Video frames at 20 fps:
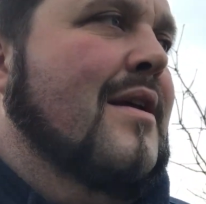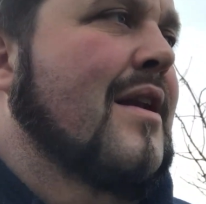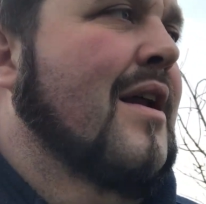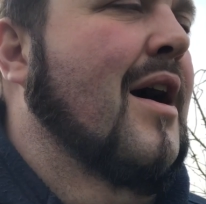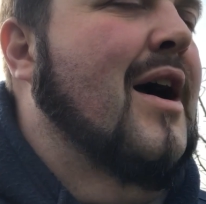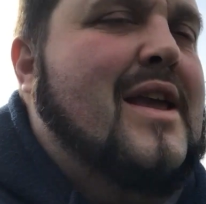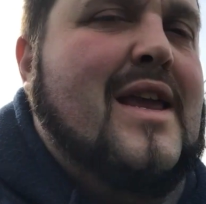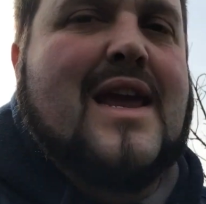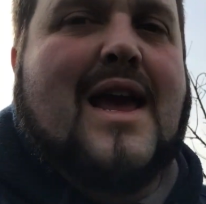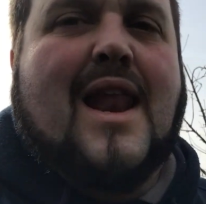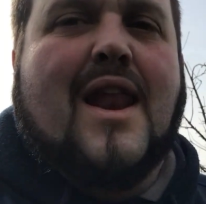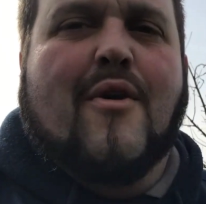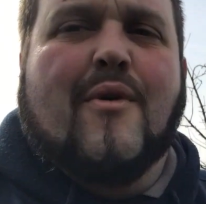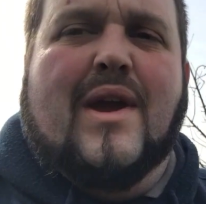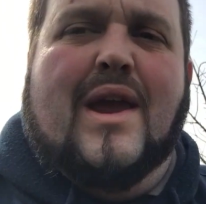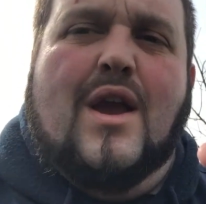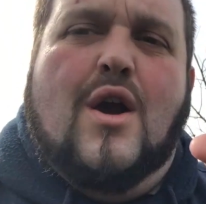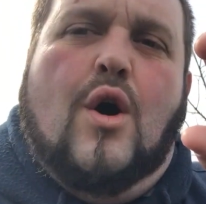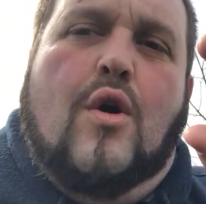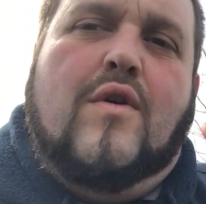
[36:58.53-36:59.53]
like a
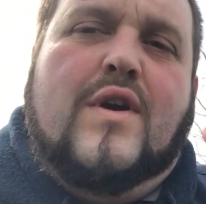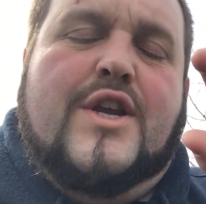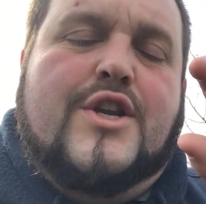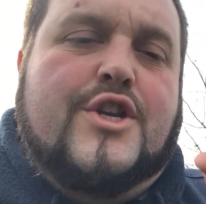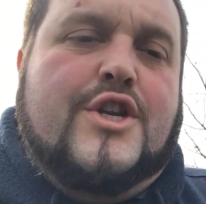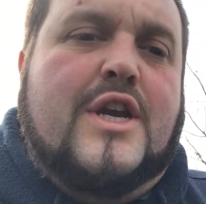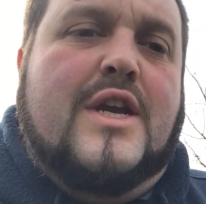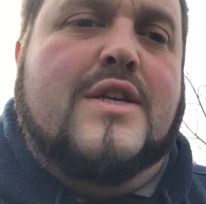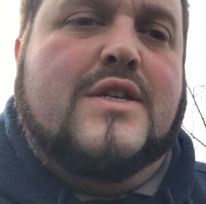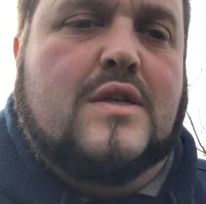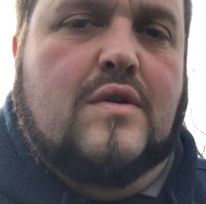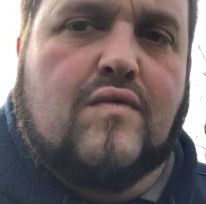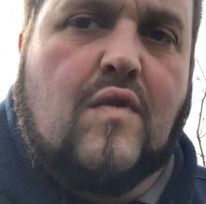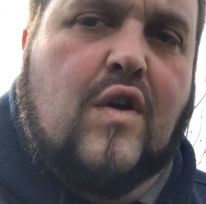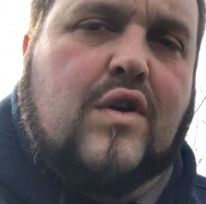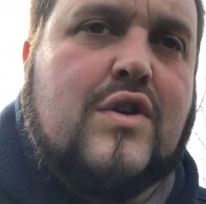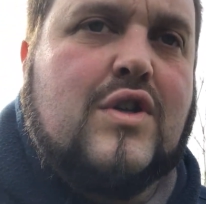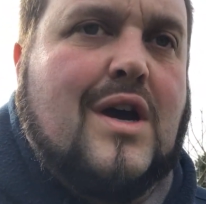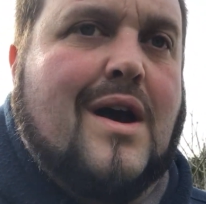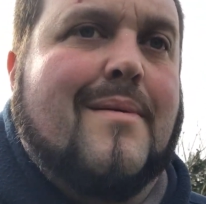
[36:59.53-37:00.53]
yellowy orange. It's the
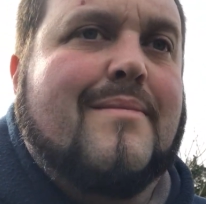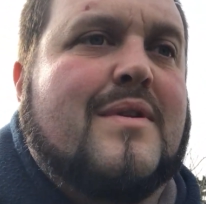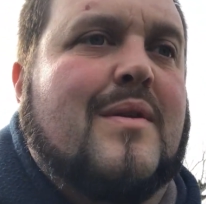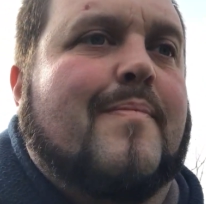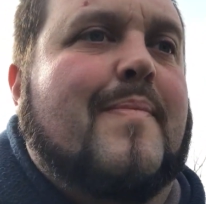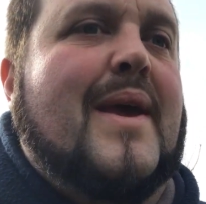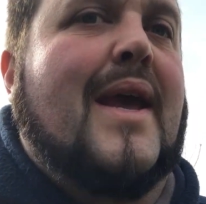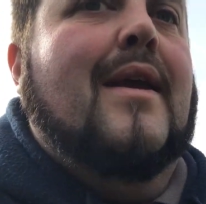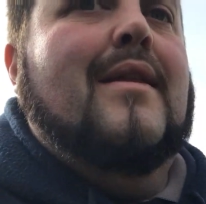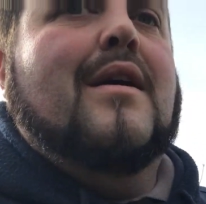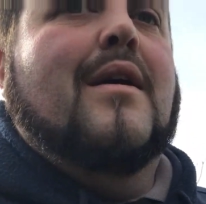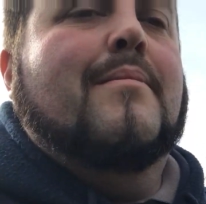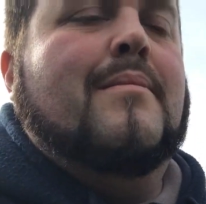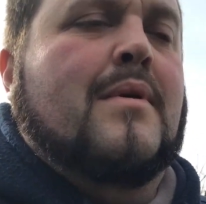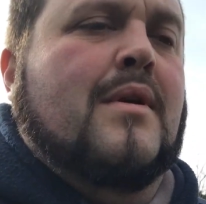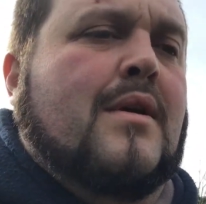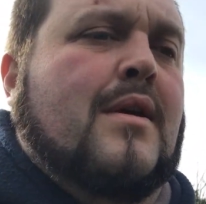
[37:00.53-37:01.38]
wrong time to pick them.